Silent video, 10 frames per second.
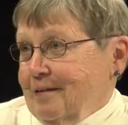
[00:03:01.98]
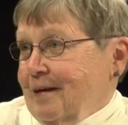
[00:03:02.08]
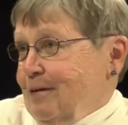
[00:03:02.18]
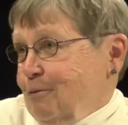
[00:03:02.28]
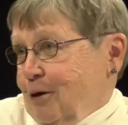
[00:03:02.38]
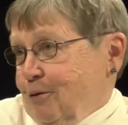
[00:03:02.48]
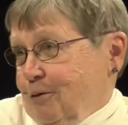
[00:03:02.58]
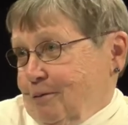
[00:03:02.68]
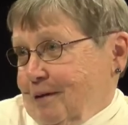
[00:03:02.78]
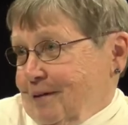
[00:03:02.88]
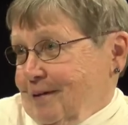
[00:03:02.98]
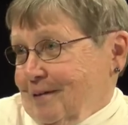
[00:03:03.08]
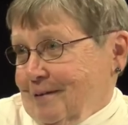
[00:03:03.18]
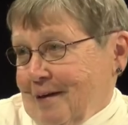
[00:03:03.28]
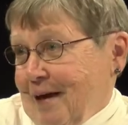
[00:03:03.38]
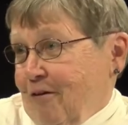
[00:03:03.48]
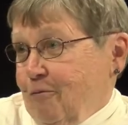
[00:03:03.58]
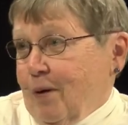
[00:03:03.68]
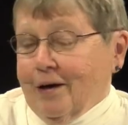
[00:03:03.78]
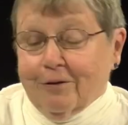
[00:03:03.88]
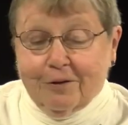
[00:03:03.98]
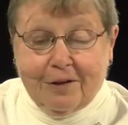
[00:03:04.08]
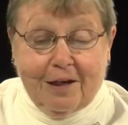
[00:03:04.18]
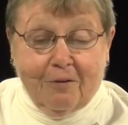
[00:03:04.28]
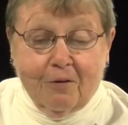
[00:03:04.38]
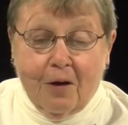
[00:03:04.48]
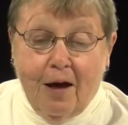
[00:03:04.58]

Kate Rader doesn't have by herself.